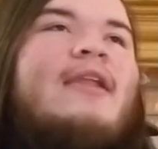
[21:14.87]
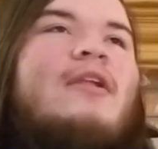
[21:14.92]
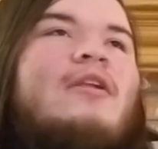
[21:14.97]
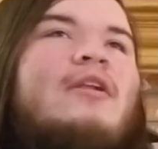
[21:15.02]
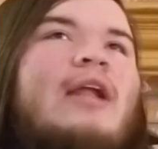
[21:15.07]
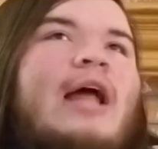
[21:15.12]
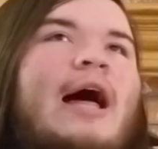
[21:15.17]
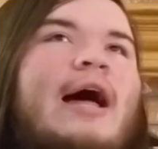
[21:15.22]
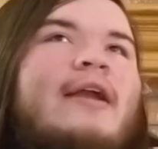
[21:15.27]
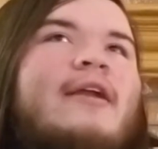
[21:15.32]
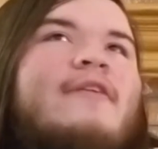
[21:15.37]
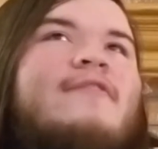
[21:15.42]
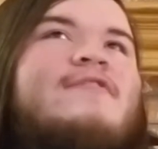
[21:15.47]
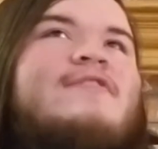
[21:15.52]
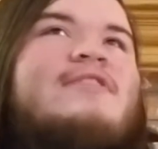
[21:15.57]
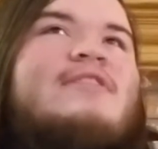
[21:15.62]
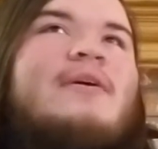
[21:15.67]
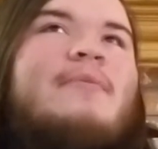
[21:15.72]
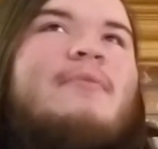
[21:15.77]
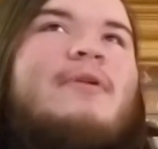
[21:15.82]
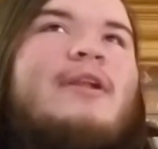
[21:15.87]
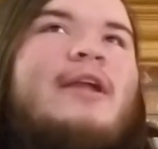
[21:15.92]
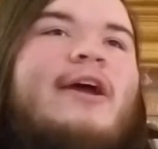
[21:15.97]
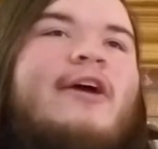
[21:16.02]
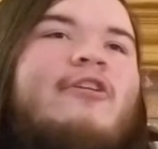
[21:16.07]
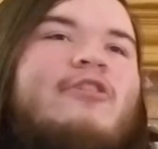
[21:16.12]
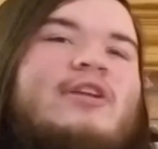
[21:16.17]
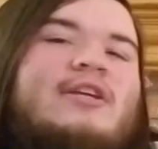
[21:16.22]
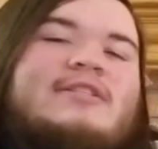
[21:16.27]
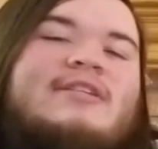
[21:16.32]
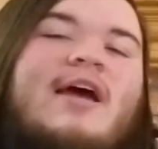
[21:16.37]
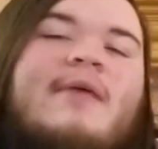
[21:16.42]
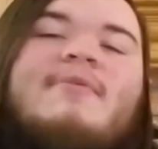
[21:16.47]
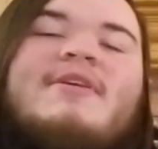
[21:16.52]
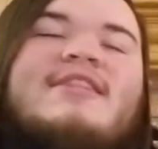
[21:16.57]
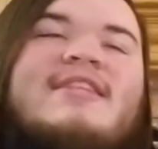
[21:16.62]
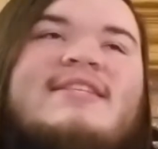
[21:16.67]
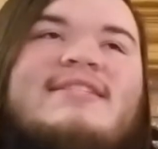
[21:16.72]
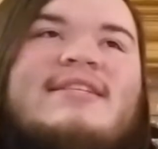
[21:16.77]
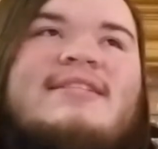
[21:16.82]
lot of similarities. I
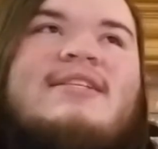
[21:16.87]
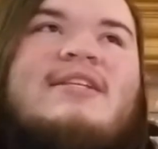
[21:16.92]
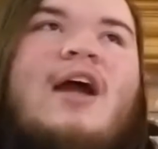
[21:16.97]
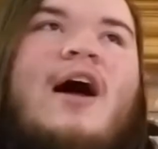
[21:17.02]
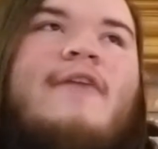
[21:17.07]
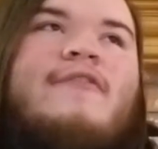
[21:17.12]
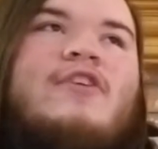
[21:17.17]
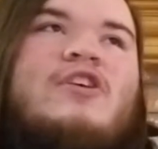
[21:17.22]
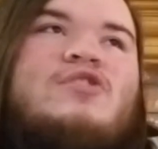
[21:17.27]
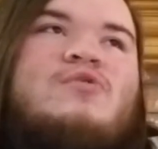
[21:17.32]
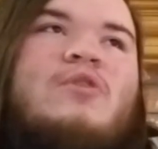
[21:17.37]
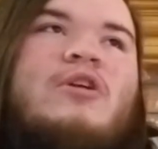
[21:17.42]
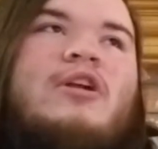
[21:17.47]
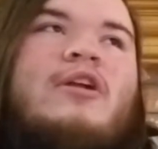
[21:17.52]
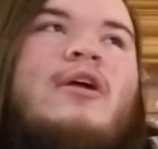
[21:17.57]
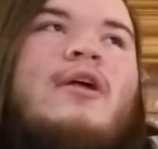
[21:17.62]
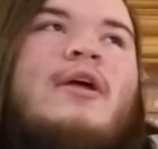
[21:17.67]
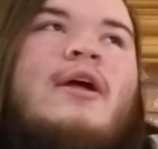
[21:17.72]
mean, this is an obvious one.